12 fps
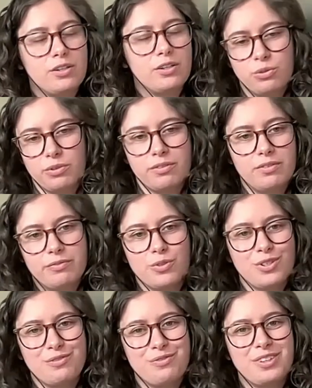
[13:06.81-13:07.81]
a short
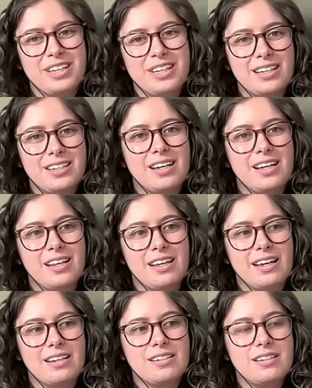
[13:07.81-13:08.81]
version for the idea
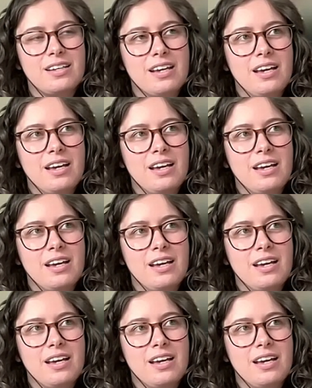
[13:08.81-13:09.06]
that